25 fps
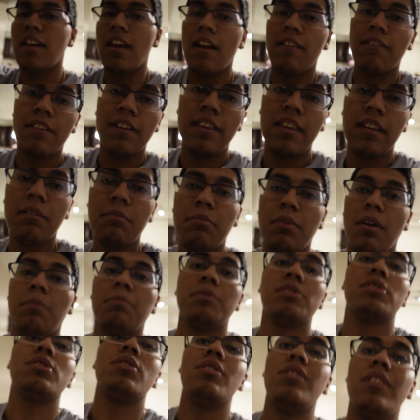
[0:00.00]
everything, but I'm gonna
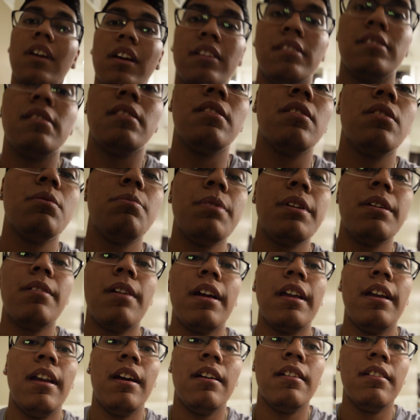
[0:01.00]
show you guys a little bit
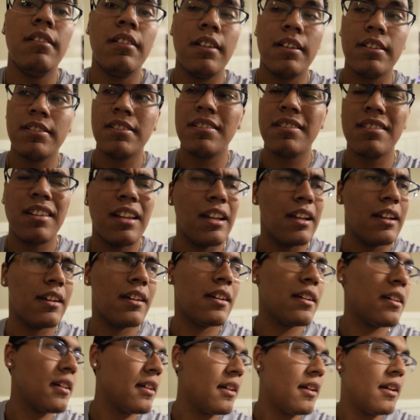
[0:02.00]
right now because it's
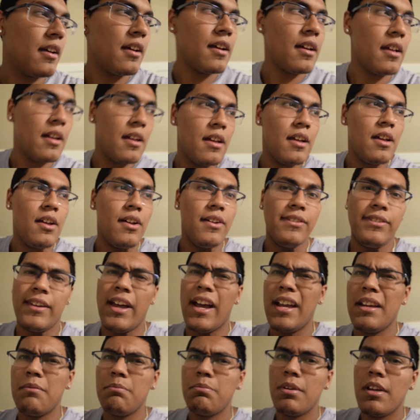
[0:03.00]
like
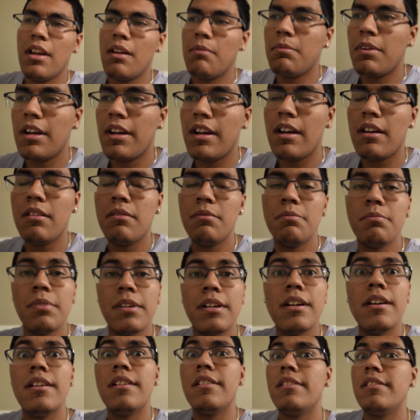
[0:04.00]
9 p.m. right now. But